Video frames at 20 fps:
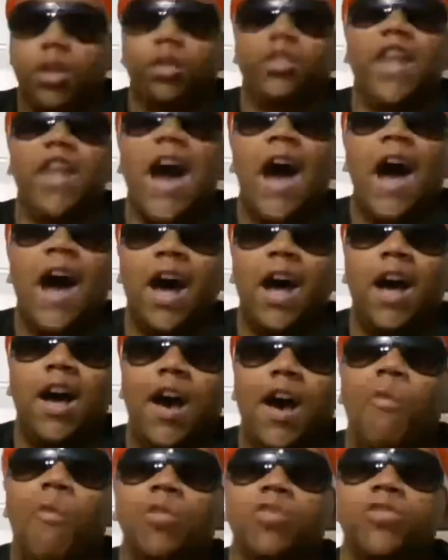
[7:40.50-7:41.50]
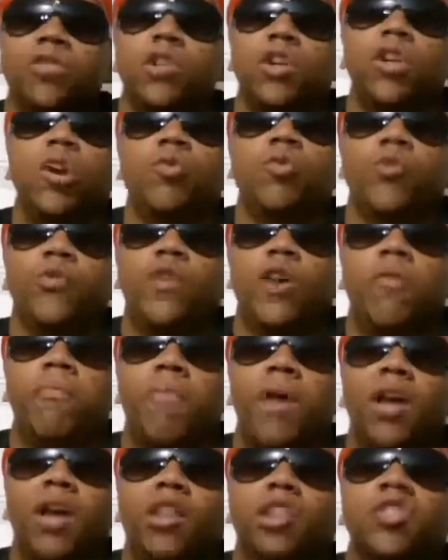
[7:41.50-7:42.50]
Nah, I want you to go through your
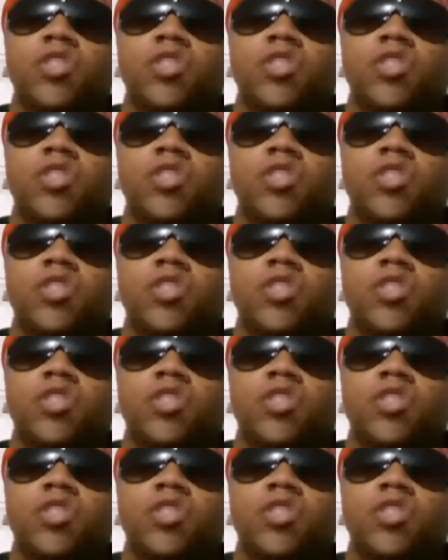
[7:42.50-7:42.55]
mail and